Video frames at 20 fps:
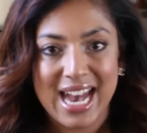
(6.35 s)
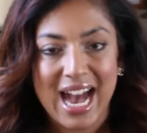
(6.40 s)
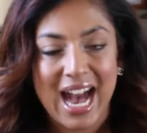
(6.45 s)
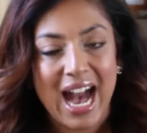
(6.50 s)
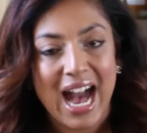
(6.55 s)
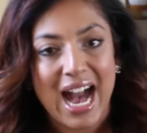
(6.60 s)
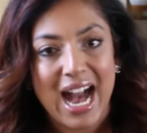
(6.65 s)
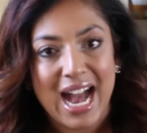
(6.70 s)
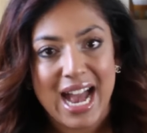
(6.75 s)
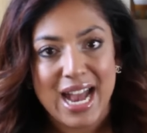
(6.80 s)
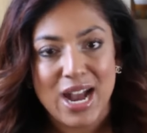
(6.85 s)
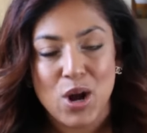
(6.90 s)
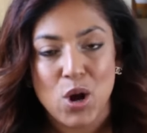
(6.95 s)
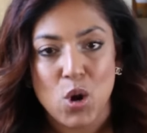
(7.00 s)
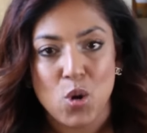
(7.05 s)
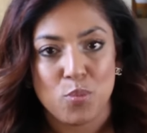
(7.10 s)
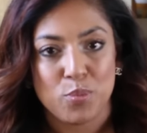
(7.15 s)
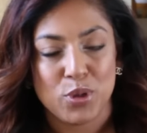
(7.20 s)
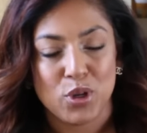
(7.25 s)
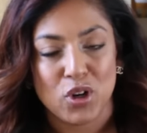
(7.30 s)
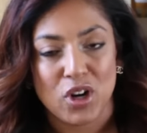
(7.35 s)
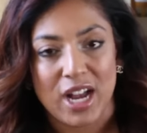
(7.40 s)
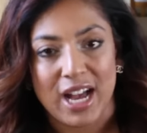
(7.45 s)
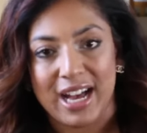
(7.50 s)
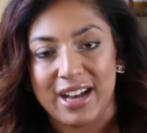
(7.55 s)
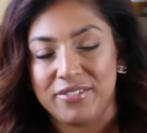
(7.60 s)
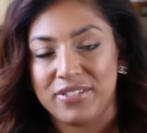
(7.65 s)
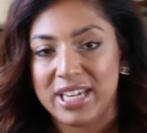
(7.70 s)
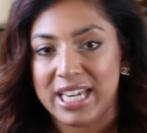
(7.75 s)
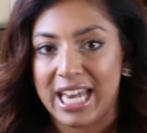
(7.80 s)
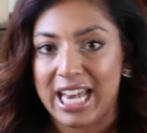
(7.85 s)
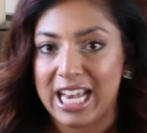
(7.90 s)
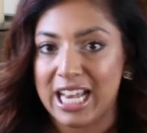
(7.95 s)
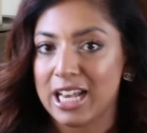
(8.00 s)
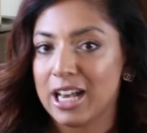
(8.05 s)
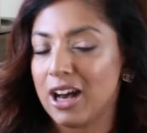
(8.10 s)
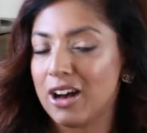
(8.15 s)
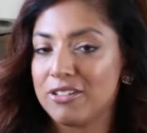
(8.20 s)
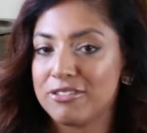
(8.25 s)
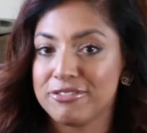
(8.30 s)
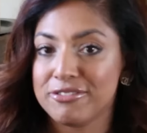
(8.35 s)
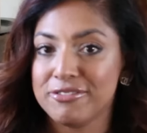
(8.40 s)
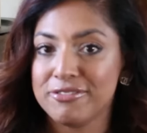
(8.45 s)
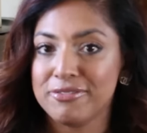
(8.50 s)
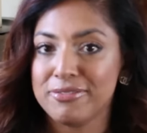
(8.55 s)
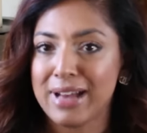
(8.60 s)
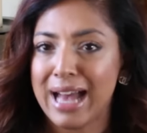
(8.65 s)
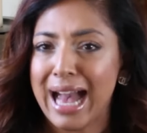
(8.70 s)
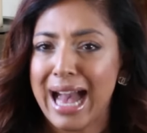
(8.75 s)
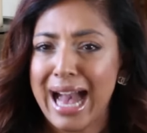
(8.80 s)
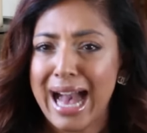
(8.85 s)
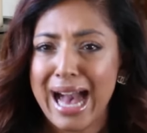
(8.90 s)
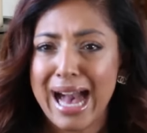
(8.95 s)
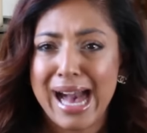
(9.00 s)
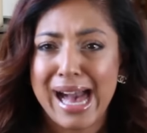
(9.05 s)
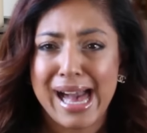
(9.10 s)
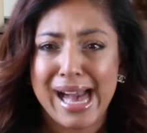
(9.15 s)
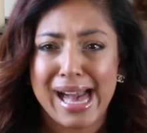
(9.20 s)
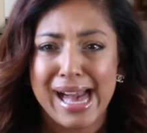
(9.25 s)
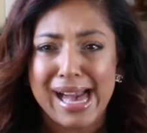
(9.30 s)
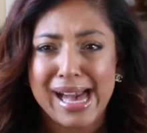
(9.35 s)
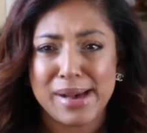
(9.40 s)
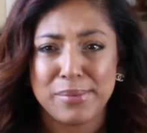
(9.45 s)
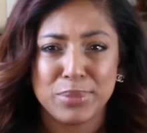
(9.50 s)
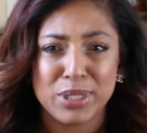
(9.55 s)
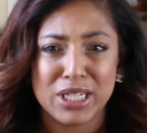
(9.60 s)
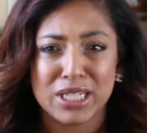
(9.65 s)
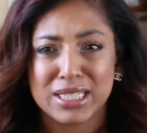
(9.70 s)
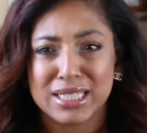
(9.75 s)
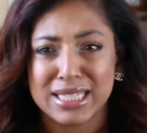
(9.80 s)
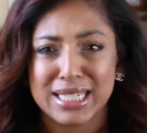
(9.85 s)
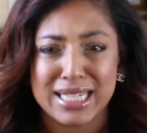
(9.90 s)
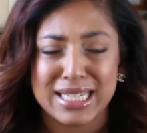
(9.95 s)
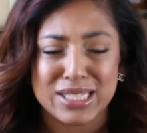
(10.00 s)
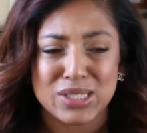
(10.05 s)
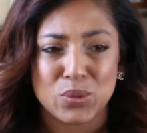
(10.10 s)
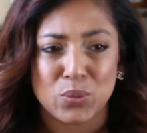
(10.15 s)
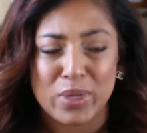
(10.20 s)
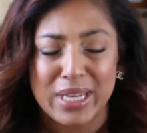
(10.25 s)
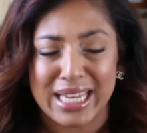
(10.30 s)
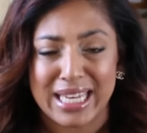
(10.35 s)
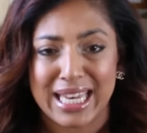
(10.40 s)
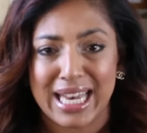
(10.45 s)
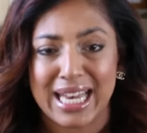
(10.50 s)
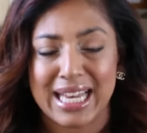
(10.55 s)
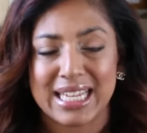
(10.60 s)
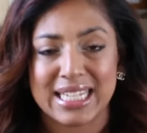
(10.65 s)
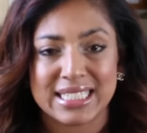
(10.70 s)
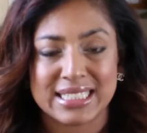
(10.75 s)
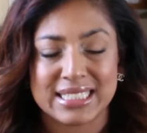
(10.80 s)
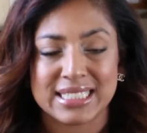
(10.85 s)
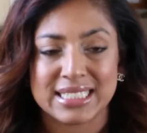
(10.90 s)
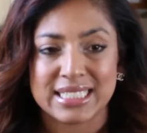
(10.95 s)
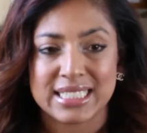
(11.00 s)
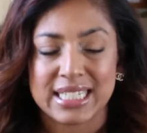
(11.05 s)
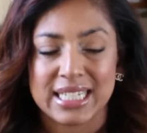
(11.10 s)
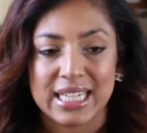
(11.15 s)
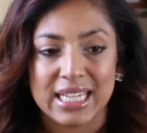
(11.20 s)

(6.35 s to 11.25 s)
I hope you're having a fabulous weekend.